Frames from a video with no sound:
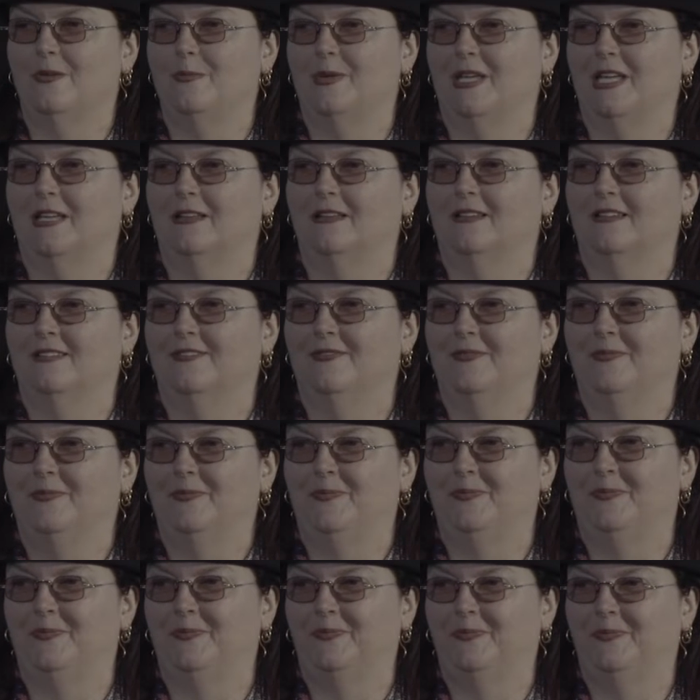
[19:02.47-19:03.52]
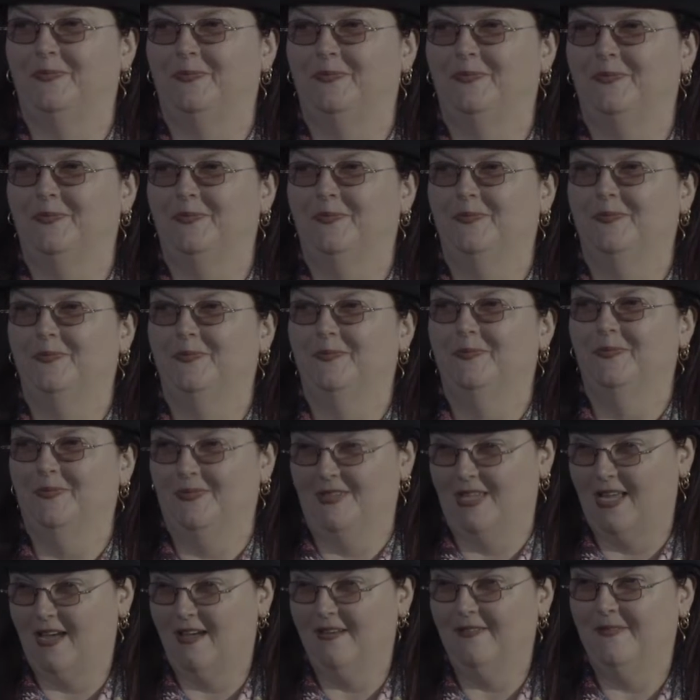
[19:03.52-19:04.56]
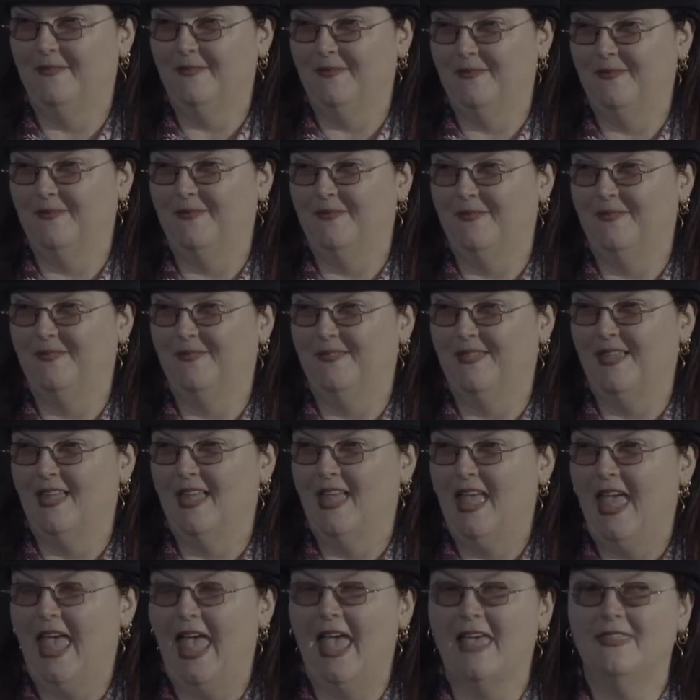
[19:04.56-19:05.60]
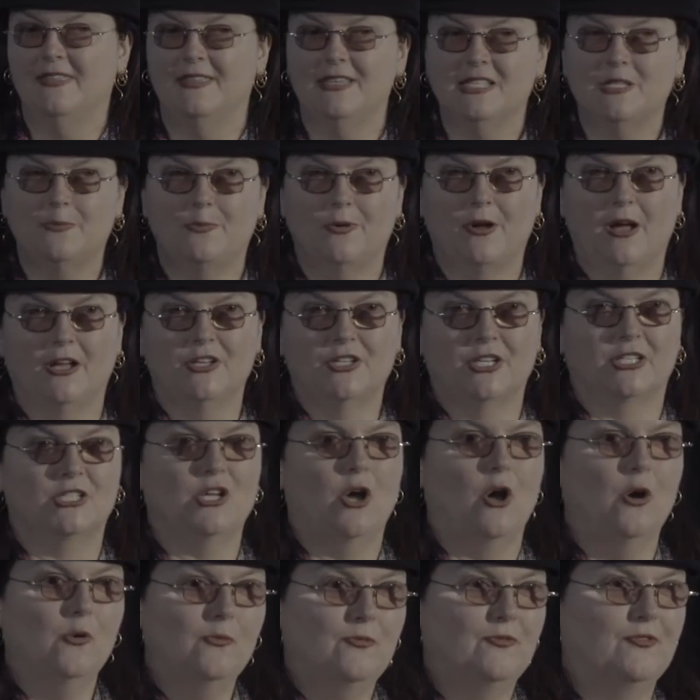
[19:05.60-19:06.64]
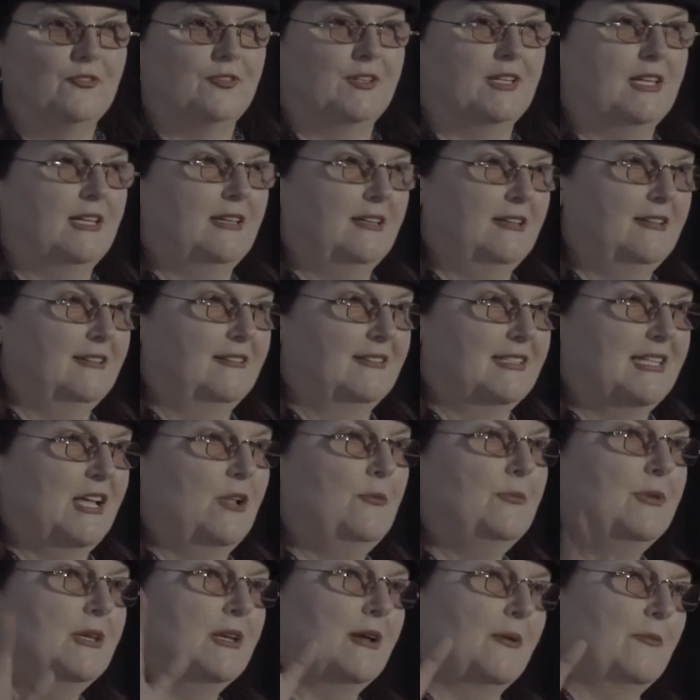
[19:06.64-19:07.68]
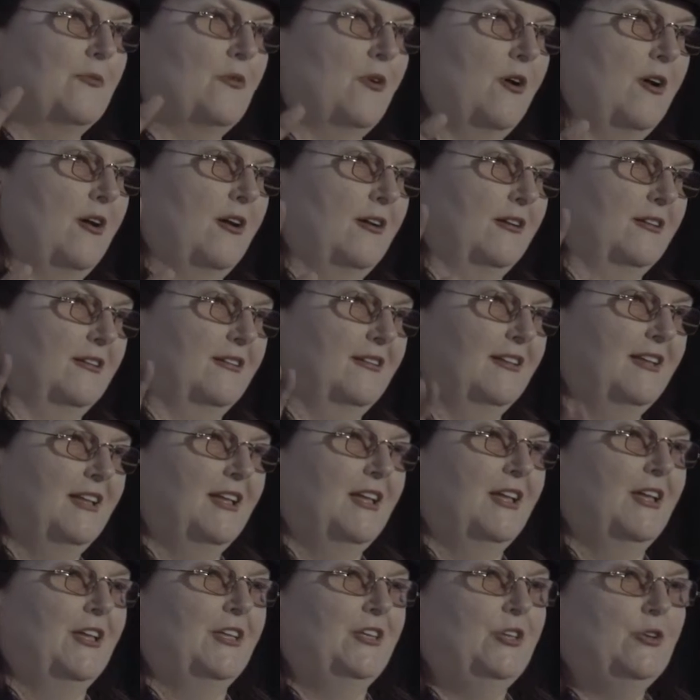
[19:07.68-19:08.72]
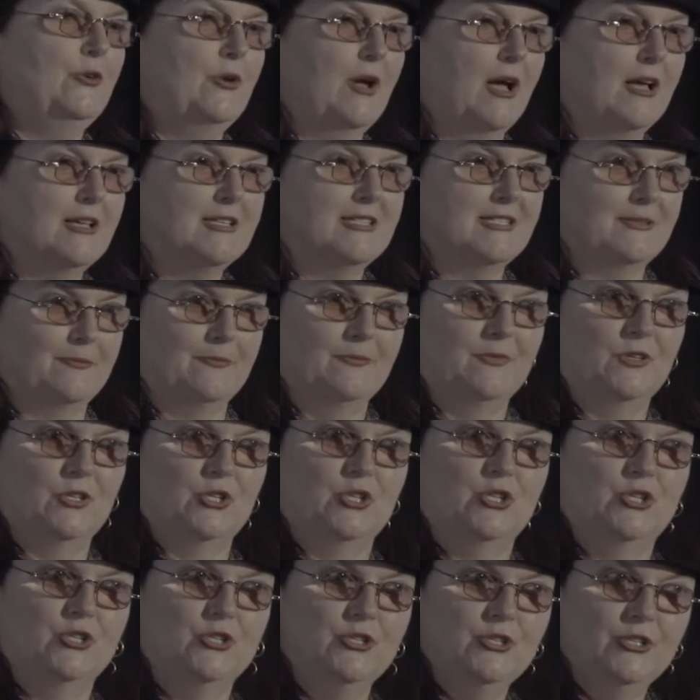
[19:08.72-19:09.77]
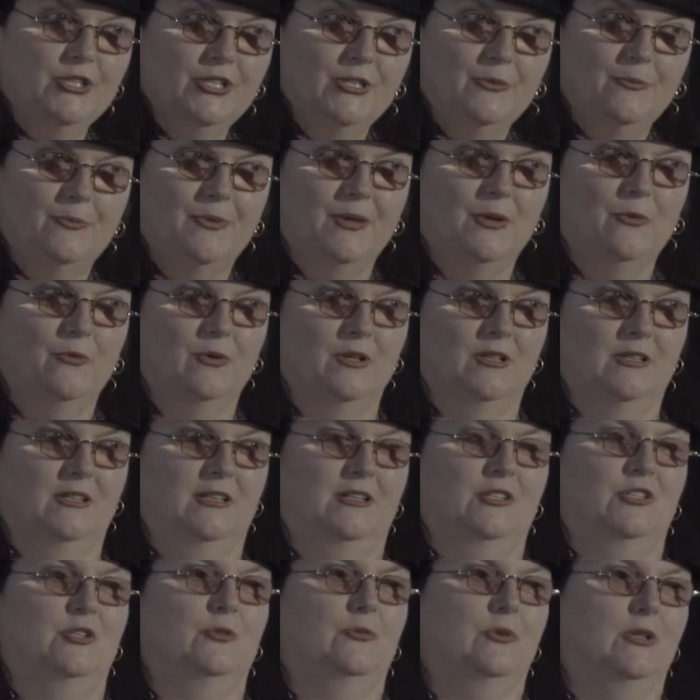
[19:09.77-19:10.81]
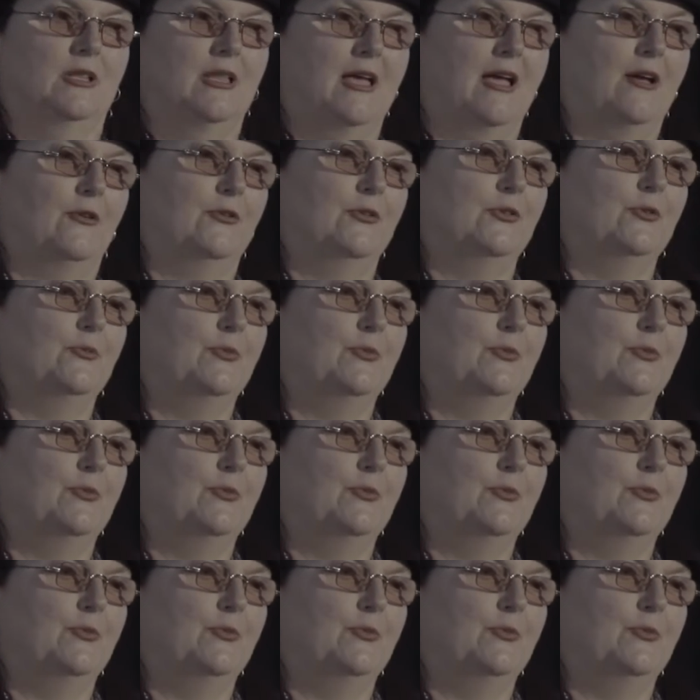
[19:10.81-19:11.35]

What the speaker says: beginning. Yeah? And this project, hopefully, tell me I'm wrong, you guys should be willing to allow new